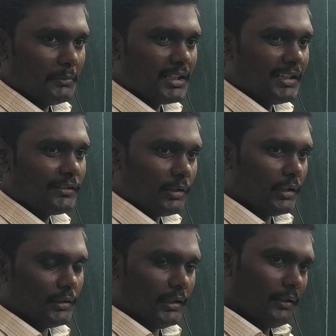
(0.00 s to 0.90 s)
but it is
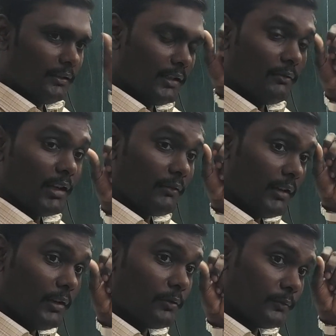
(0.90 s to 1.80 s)
not there, then what
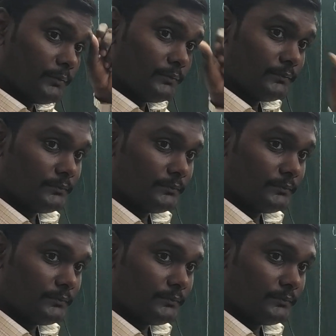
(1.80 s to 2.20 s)
we will do?